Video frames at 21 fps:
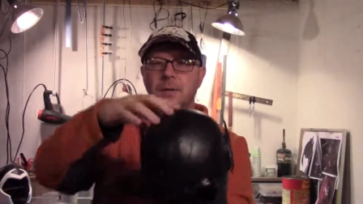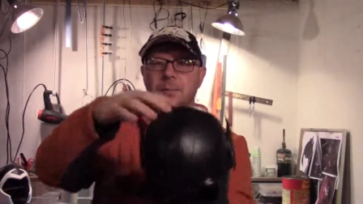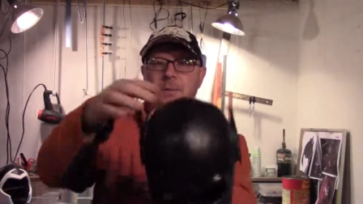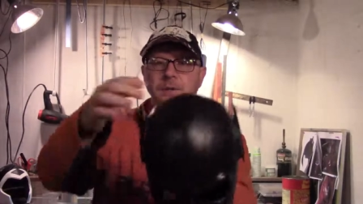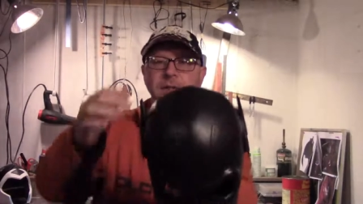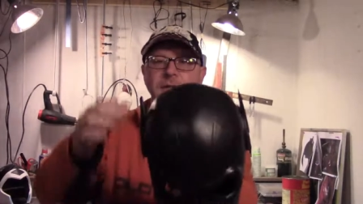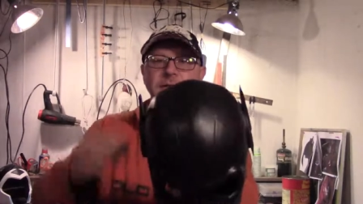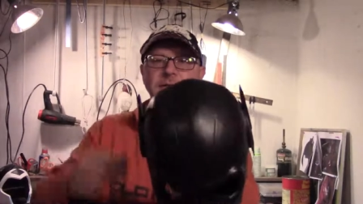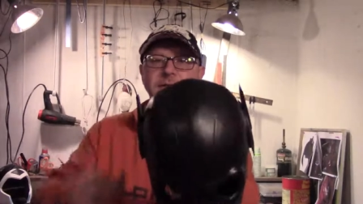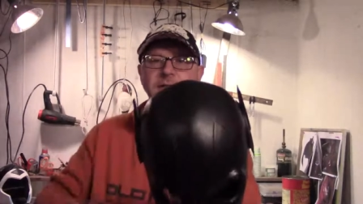
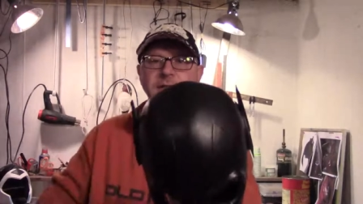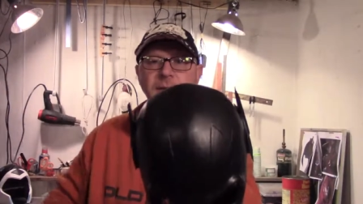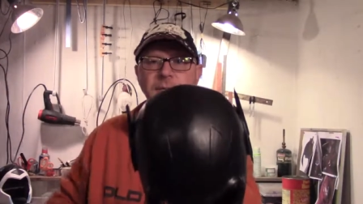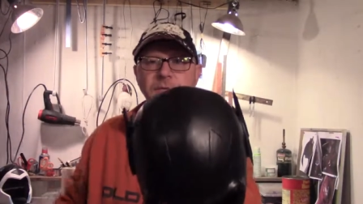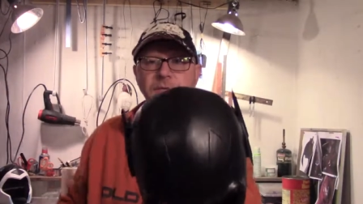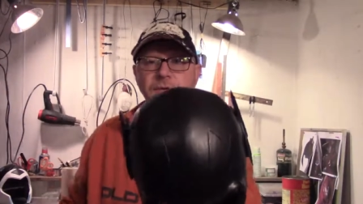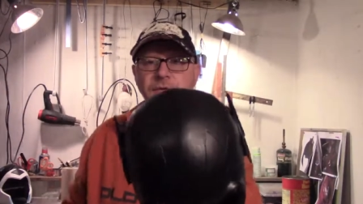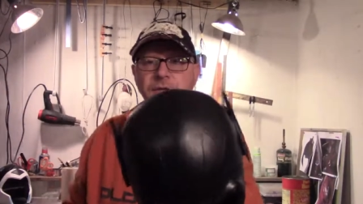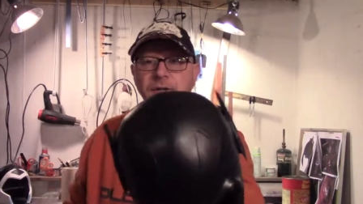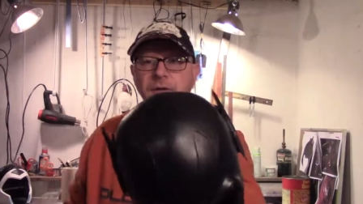But these
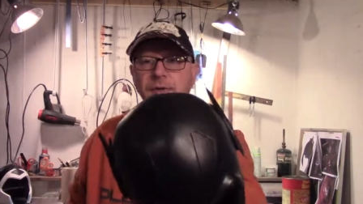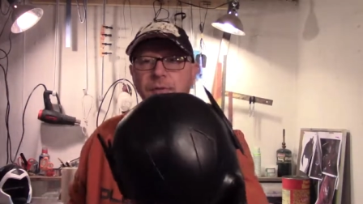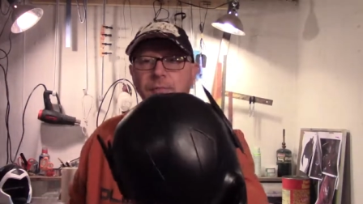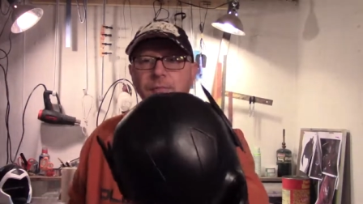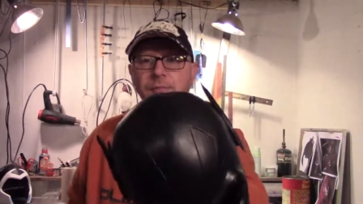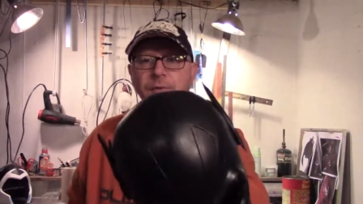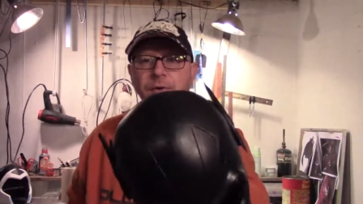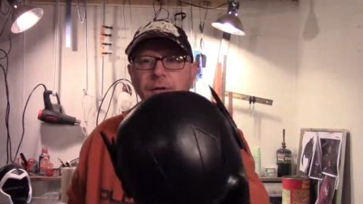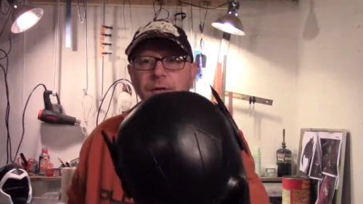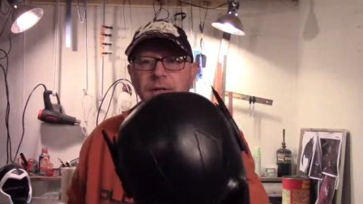seams are
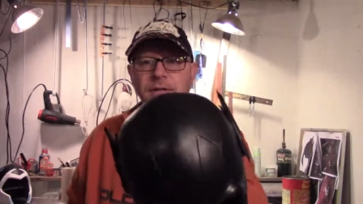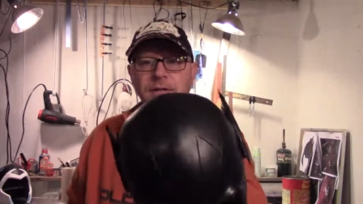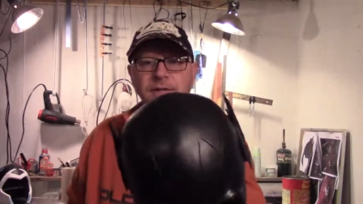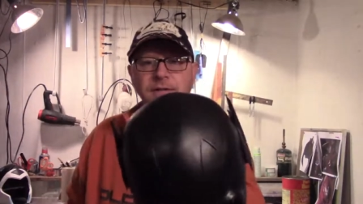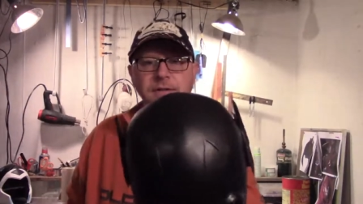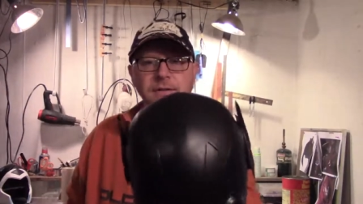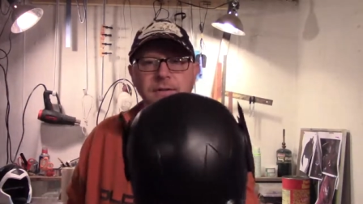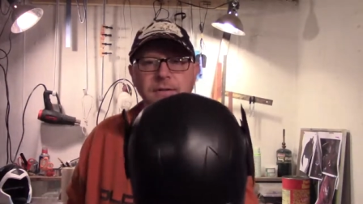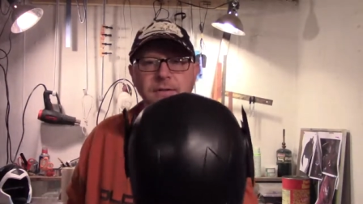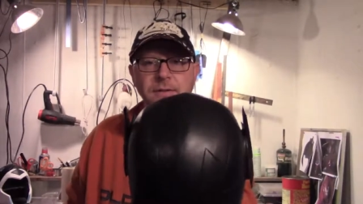done pretty
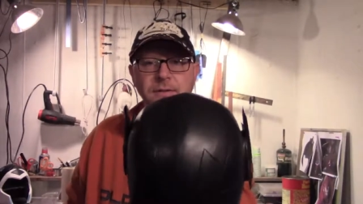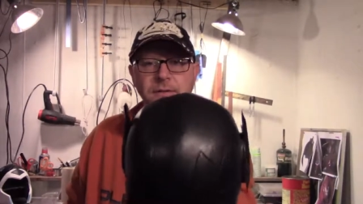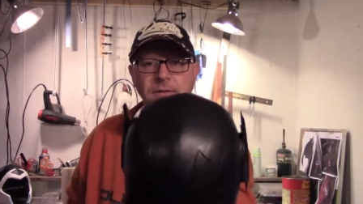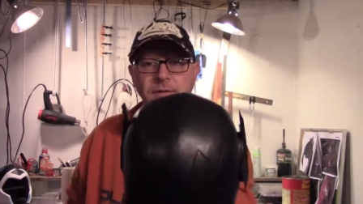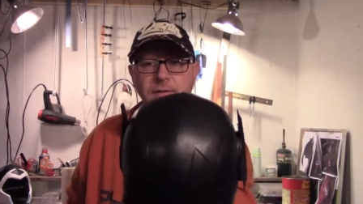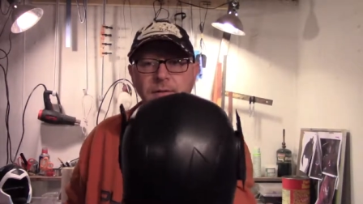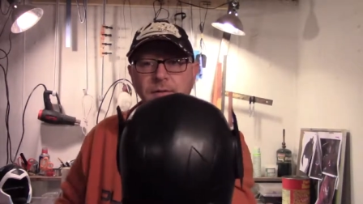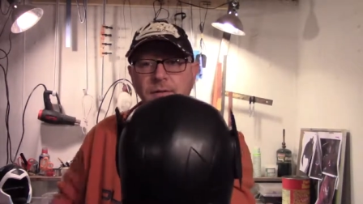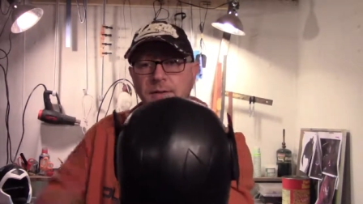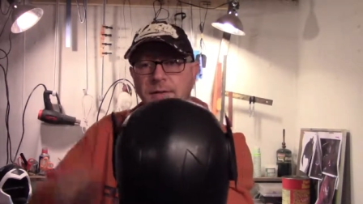decent
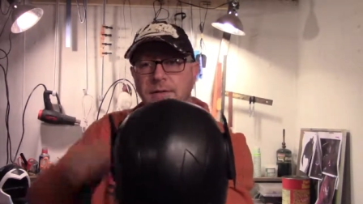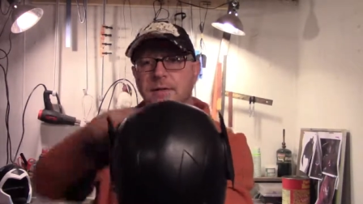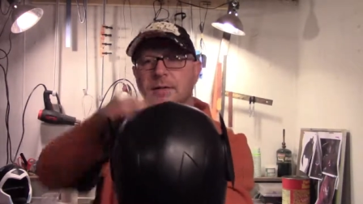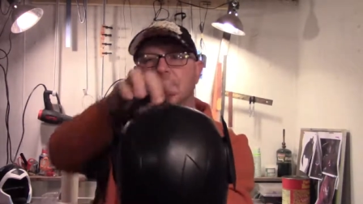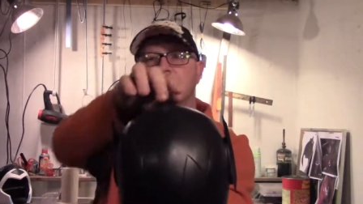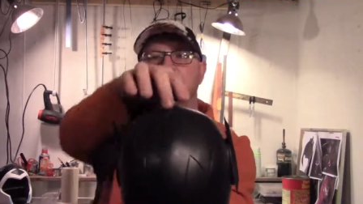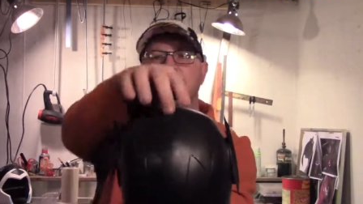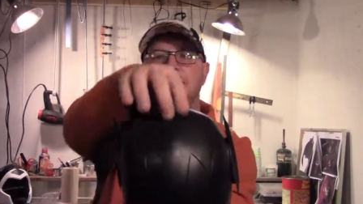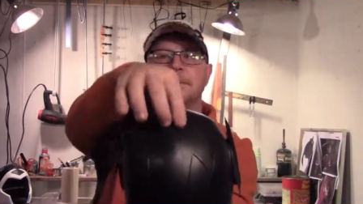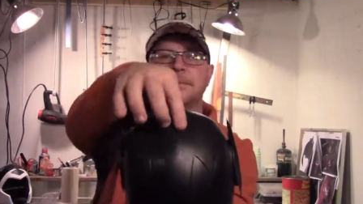at the
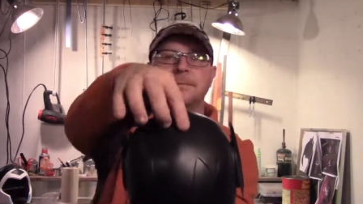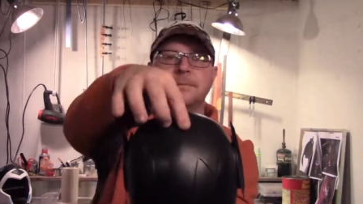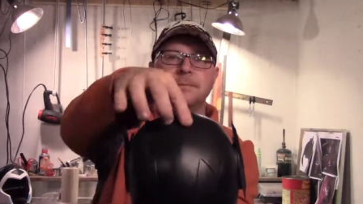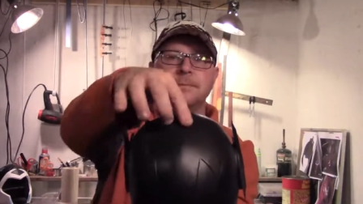top here.